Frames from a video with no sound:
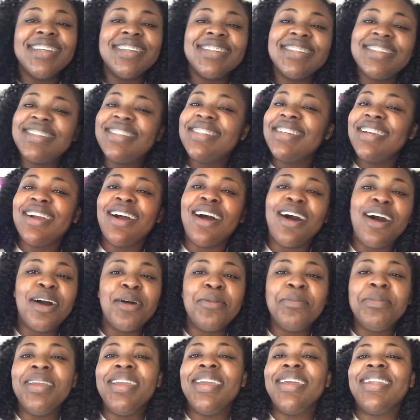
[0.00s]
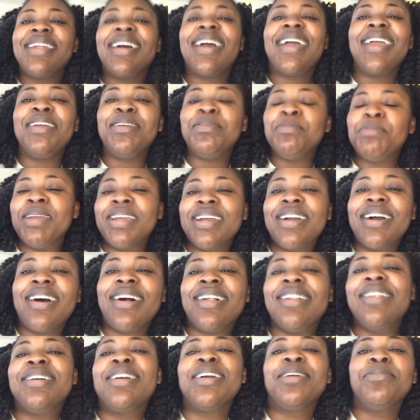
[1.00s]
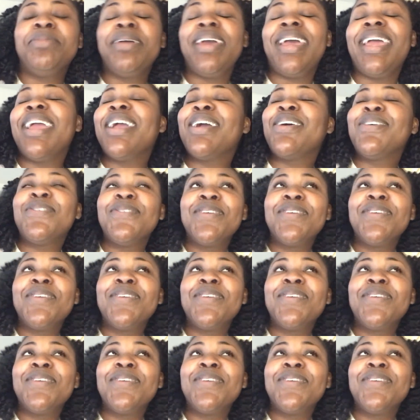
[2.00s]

she called me and I ain't been calling her back.